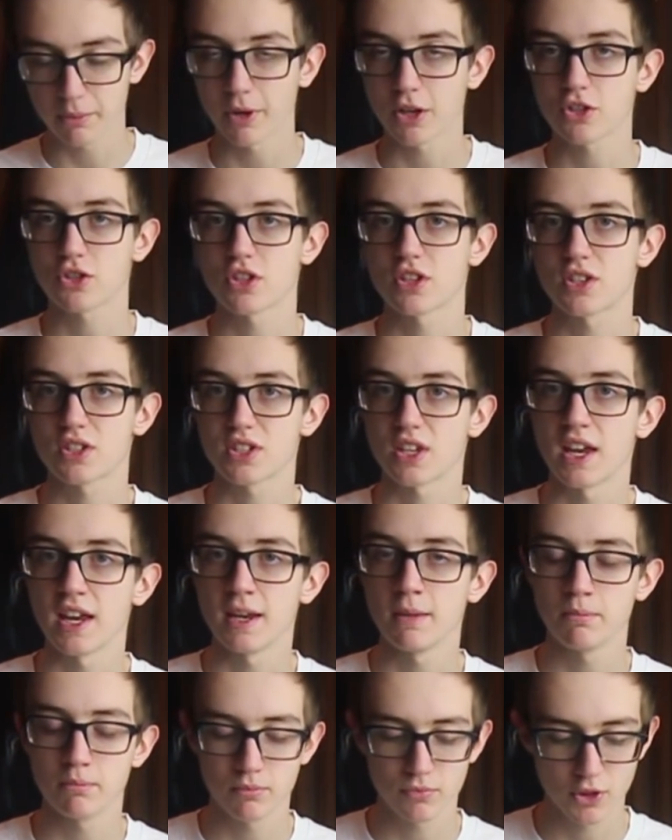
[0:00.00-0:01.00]
much the
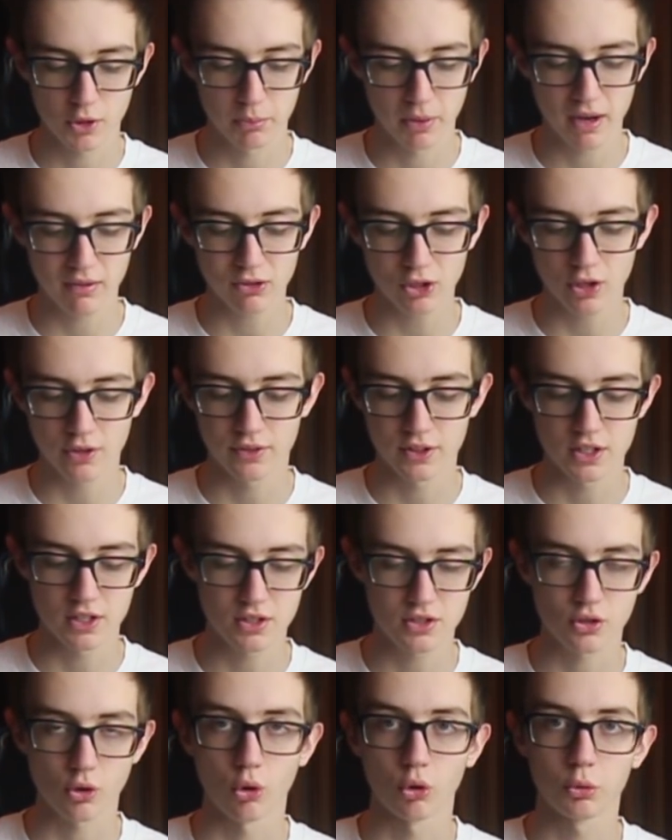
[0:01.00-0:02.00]
same. The bevel on
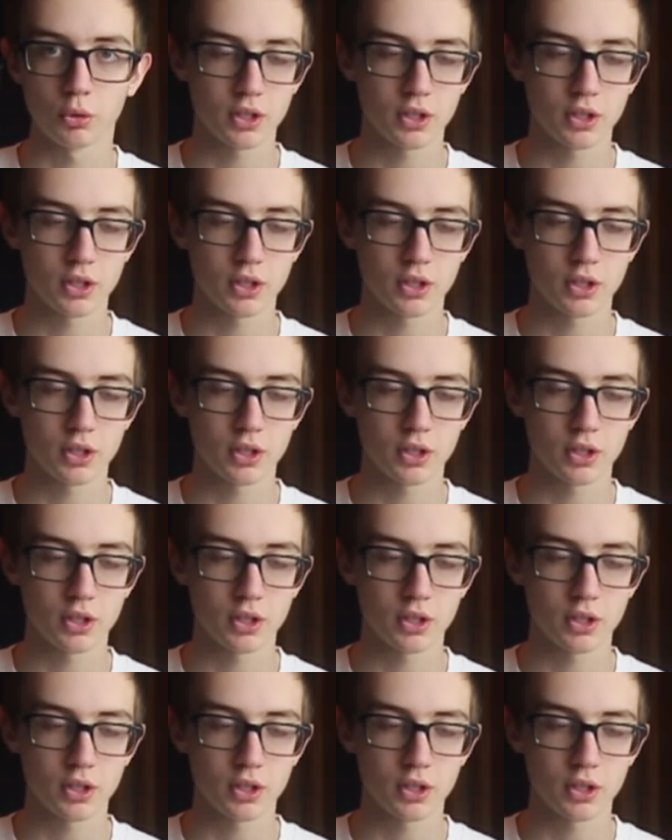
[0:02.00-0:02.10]
these old